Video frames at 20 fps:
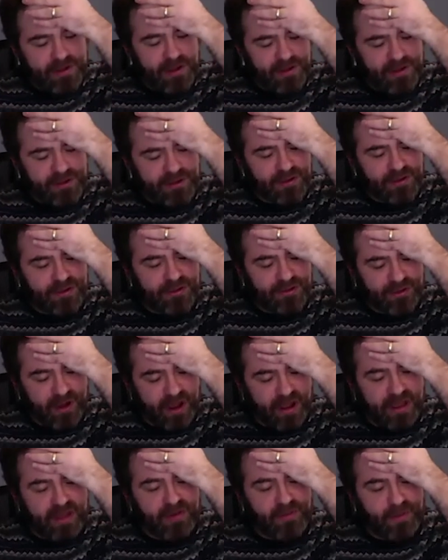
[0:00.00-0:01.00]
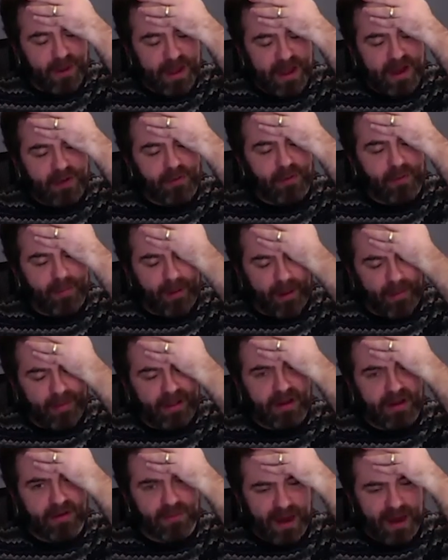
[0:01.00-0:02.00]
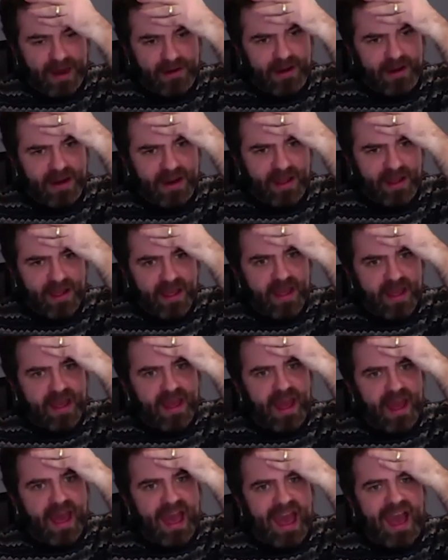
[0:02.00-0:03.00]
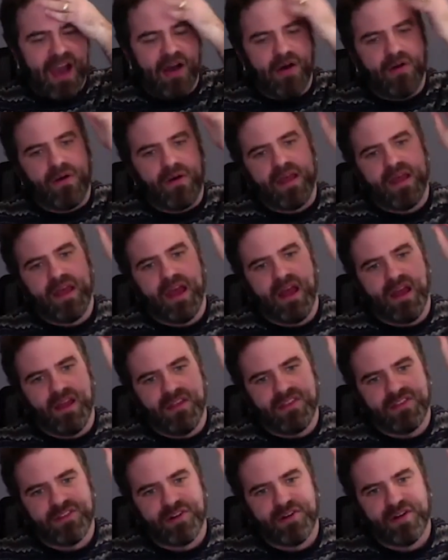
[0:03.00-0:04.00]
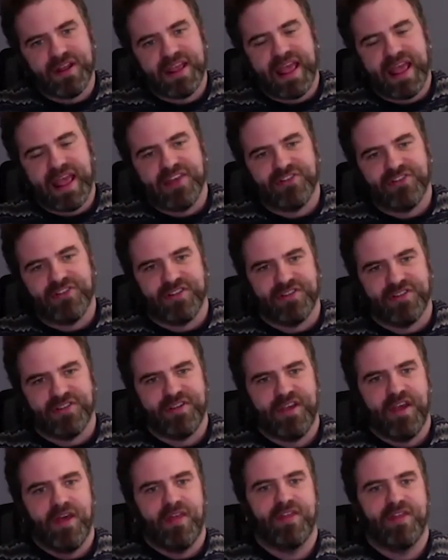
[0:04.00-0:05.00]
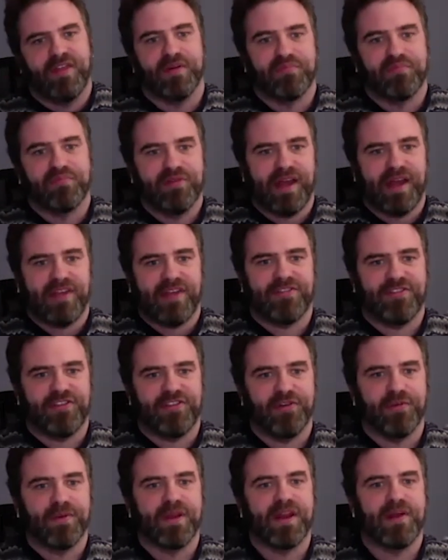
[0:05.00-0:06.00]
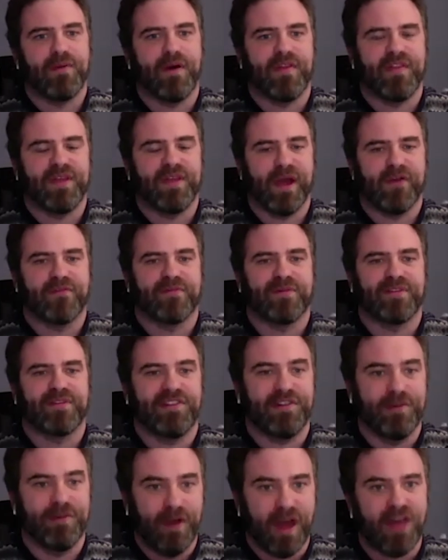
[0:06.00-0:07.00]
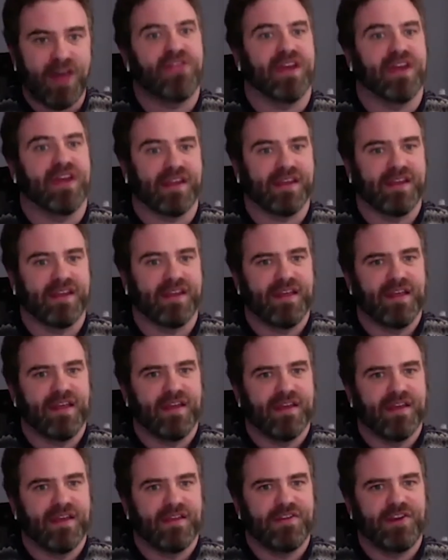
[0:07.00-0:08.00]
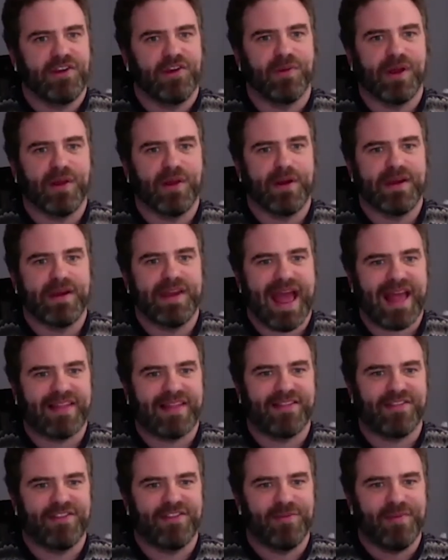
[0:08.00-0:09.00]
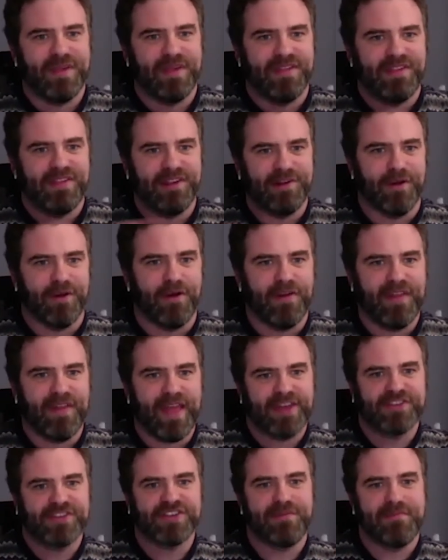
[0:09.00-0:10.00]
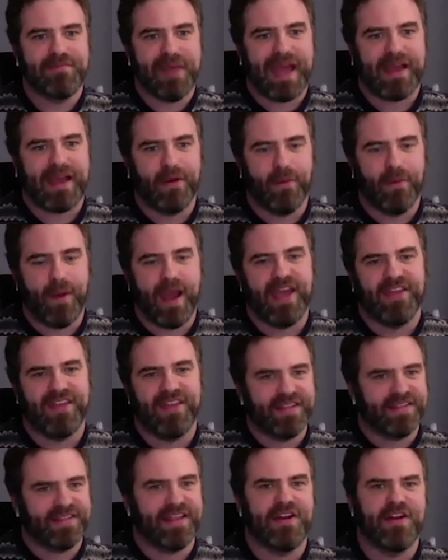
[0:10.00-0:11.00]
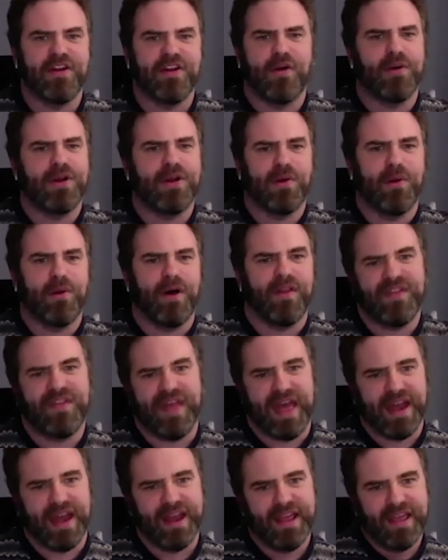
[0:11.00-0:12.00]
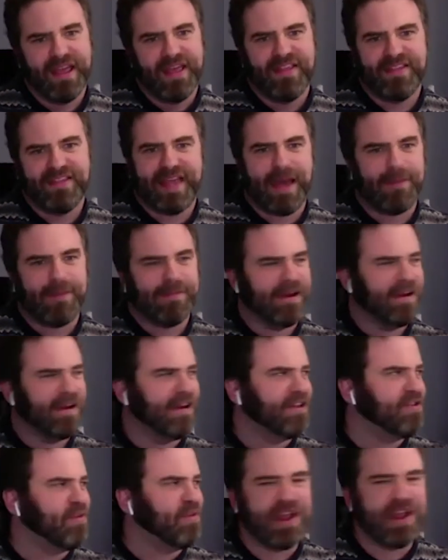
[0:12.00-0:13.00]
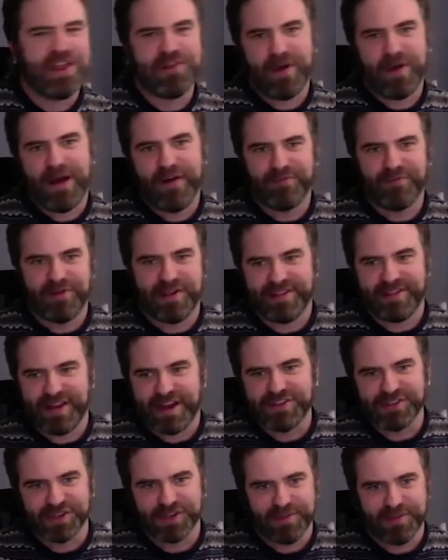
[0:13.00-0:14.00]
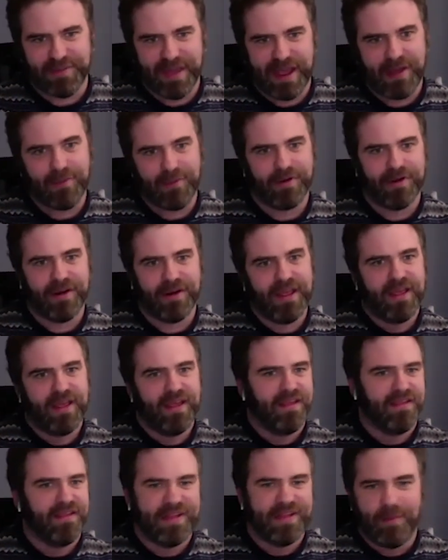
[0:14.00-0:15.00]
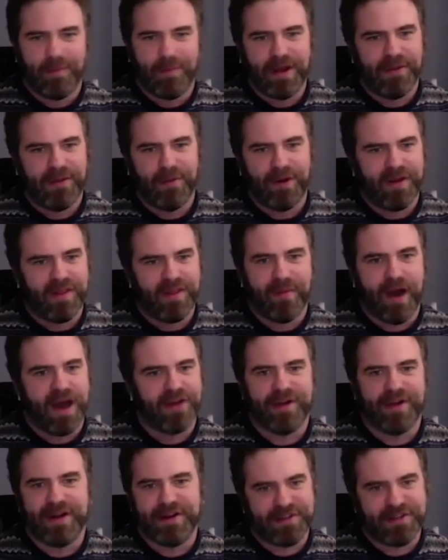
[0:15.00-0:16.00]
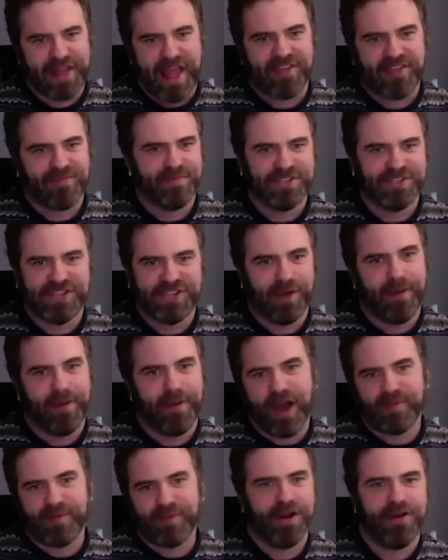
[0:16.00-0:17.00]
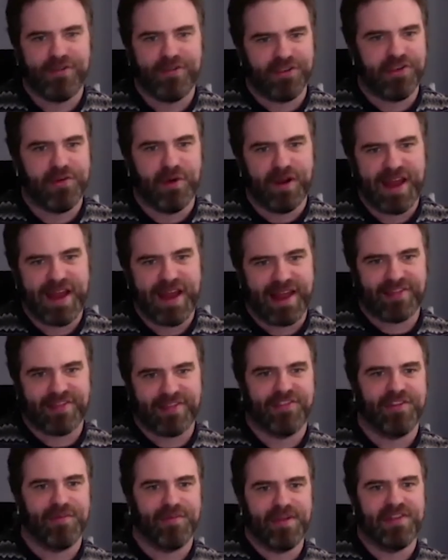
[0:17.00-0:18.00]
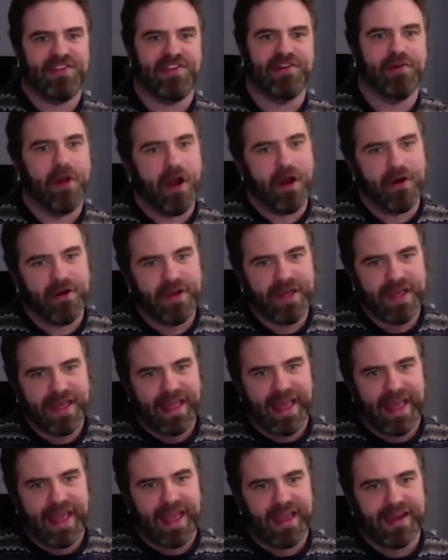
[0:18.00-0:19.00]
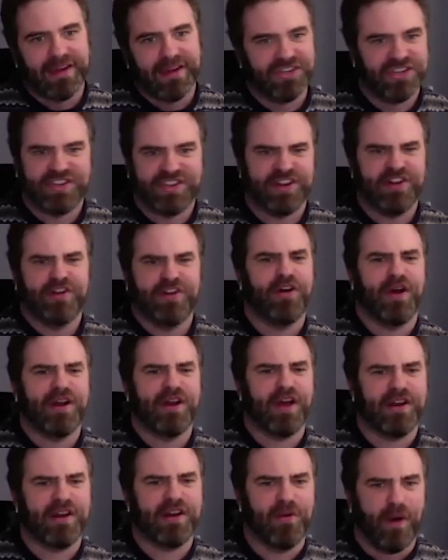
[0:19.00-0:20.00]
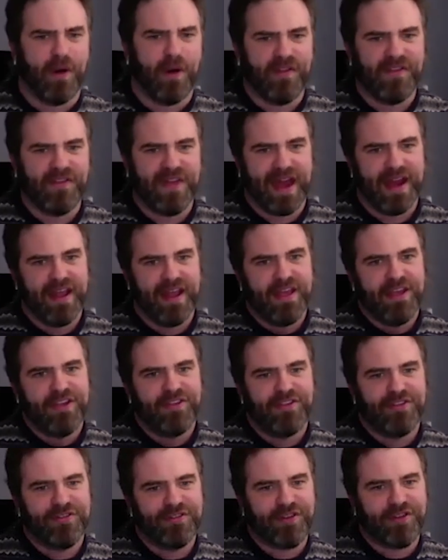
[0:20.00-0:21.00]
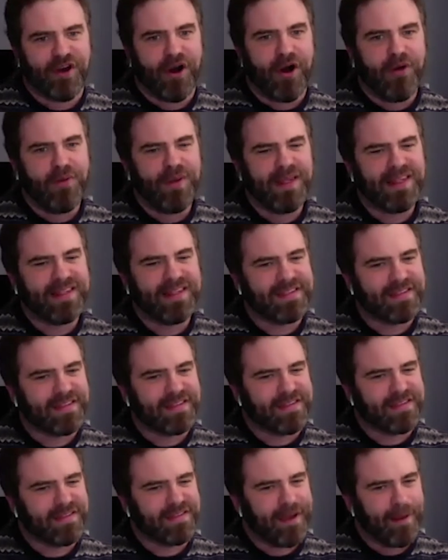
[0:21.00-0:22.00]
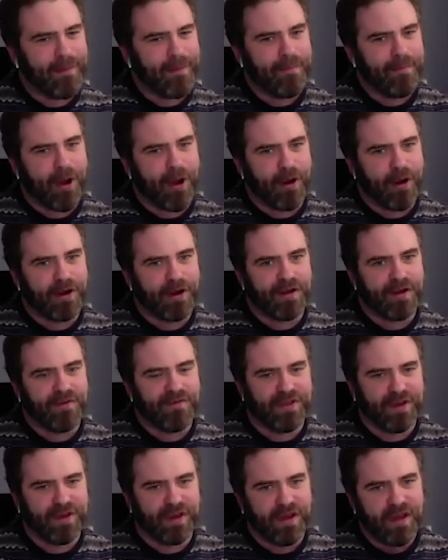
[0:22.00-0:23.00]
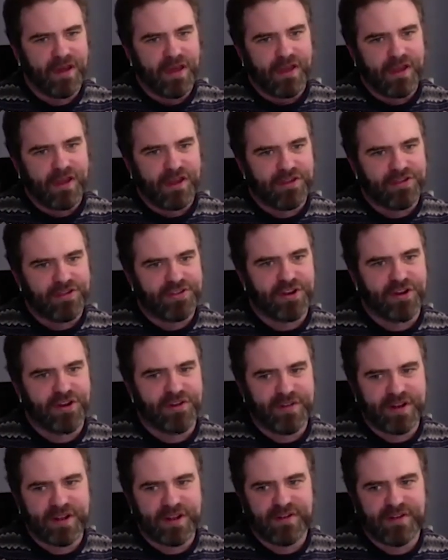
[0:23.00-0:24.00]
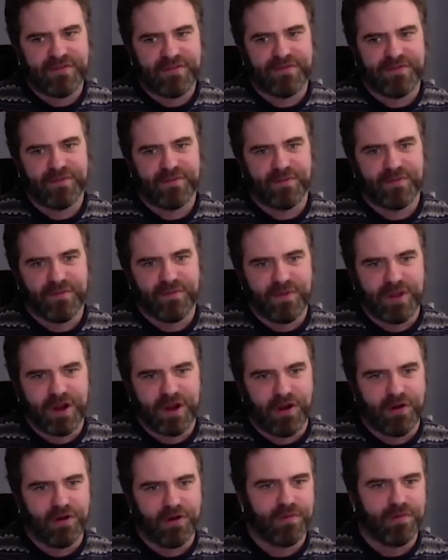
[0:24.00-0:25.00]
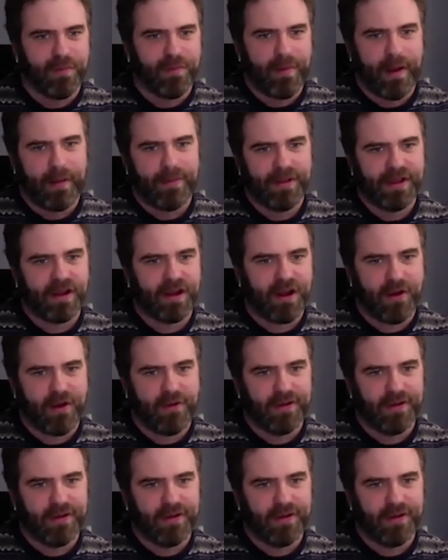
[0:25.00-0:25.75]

I was also struck in reading Republican rhetoric, how in certain occasions they're pressed, do you really want the government to do nothing? Do you really want taxes to be zero? And they actually back away. They say, no, we don't want that. This happened in a 2012 presidential debate where one of the moderators asked Michelle Bachmann, oh, so you want taxes to be zero? And she said, no, I don't want that. So there's always some part of the conservative, or Republican